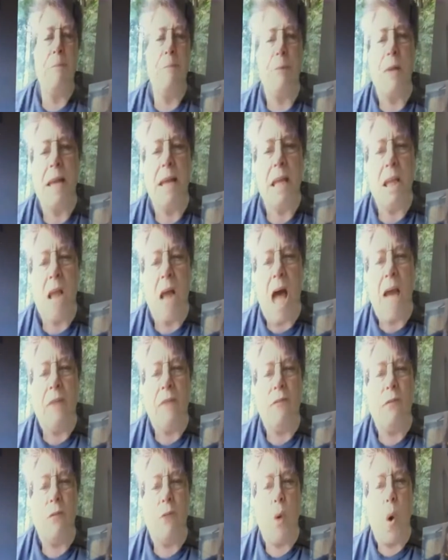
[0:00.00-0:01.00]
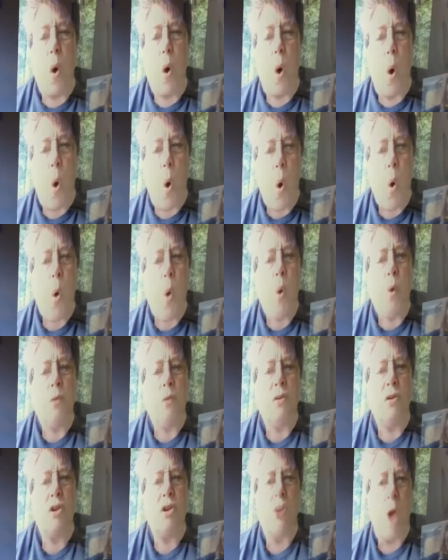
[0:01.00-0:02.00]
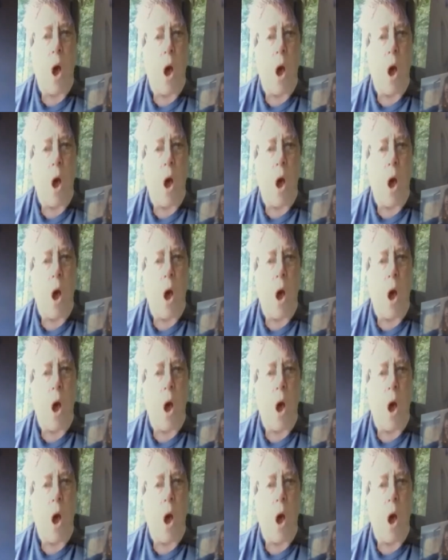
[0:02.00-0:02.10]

I play a lot of old